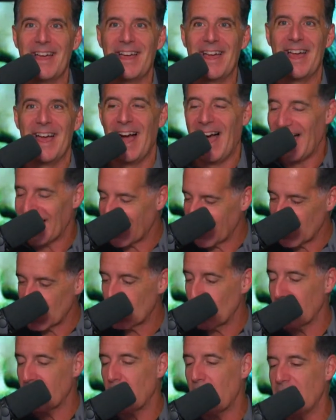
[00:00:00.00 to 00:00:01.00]
I got a
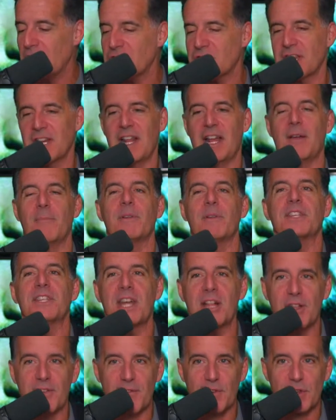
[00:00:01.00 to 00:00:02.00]
quick question. I'm going to
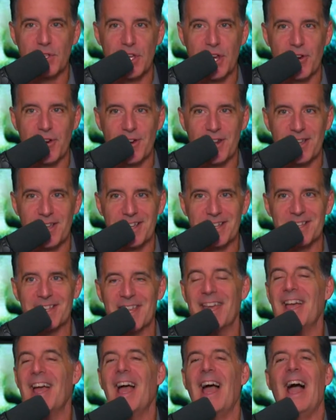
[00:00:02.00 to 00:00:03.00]
sell it for charity because
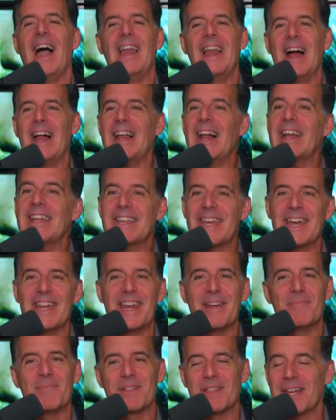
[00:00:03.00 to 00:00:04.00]
and, and I get
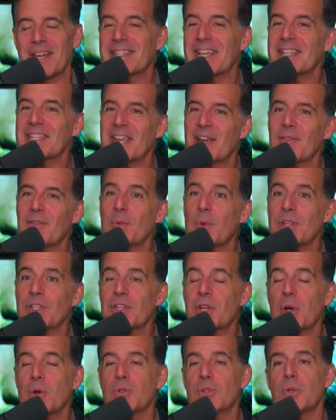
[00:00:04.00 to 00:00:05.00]
it, but like that's everyone's
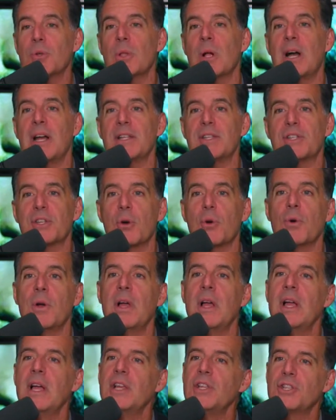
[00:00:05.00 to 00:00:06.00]
go-to line. So
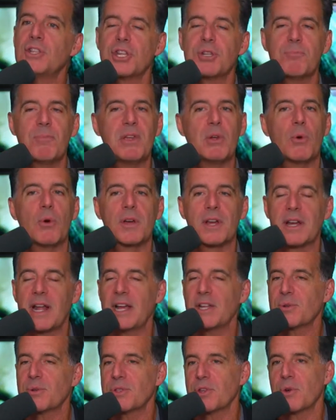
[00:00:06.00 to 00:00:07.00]
just be
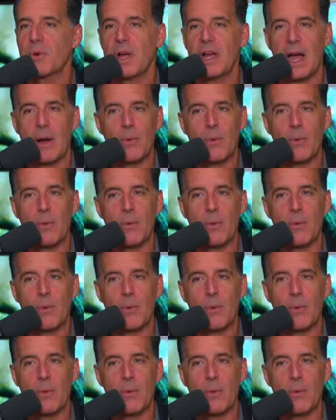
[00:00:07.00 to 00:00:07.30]
organized with your question.